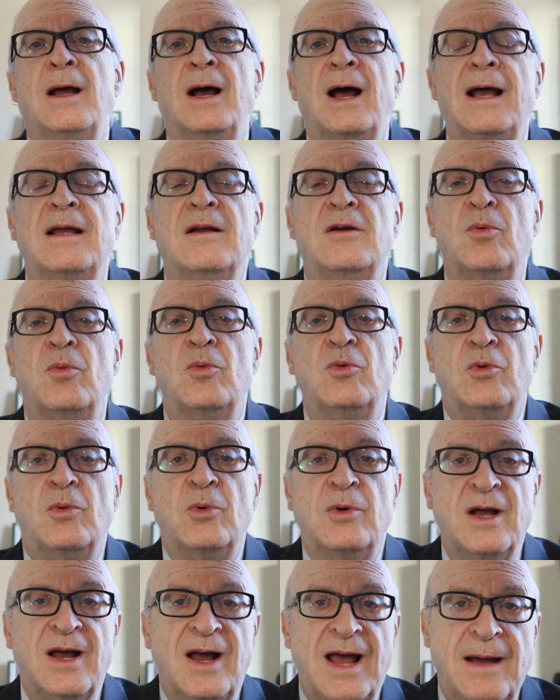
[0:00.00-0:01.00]
I do
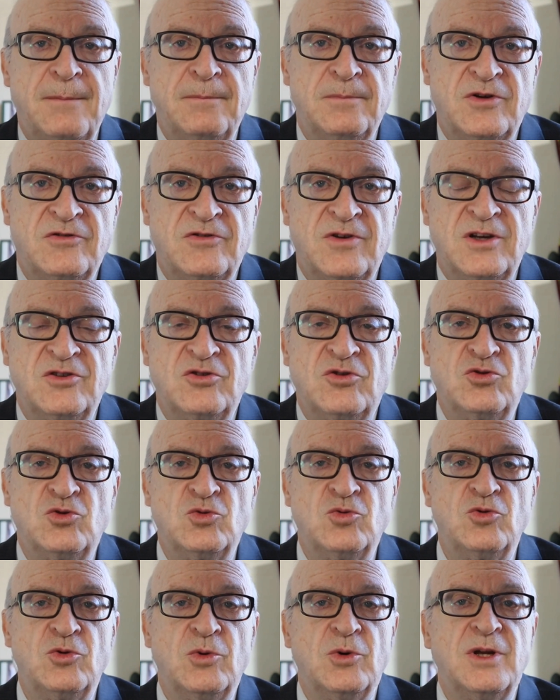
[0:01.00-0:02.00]
roller. I prefer to
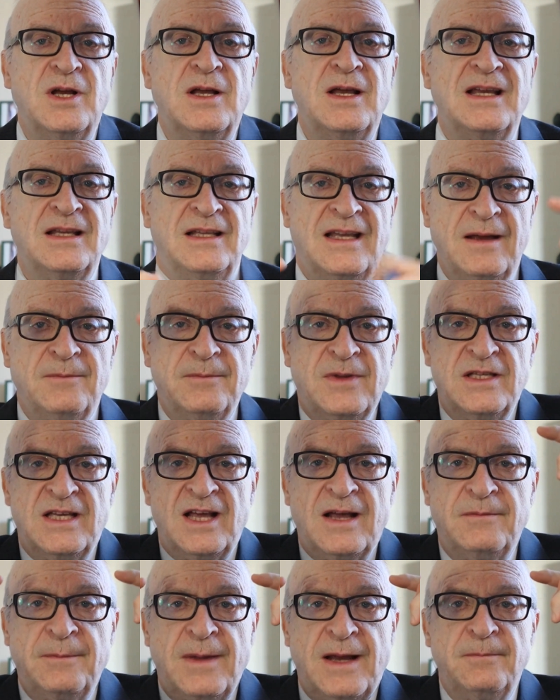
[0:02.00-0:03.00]
do roller. It can be
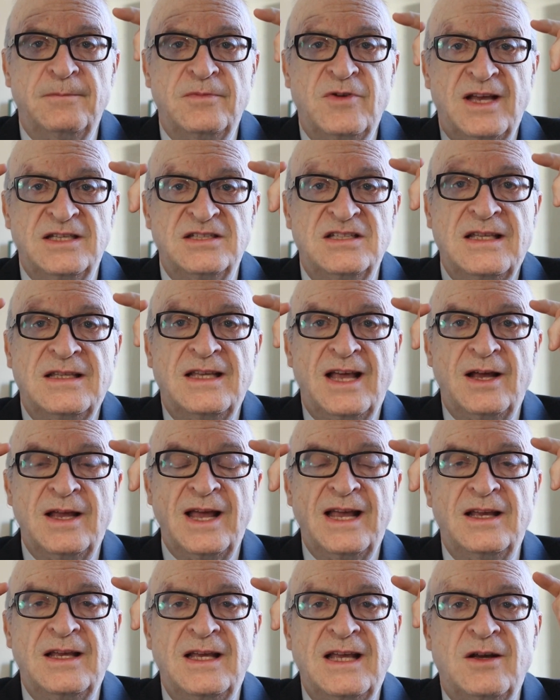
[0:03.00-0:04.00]
done by pressing
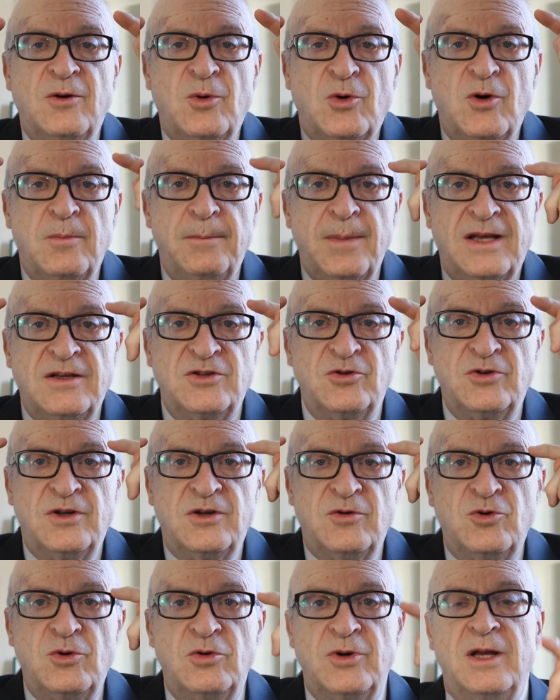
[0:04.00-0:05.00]
directly or by
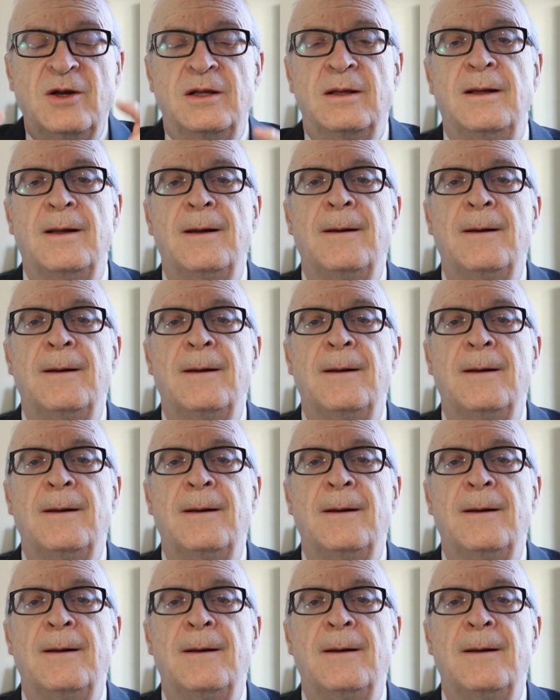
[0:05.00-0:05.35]
doing roller.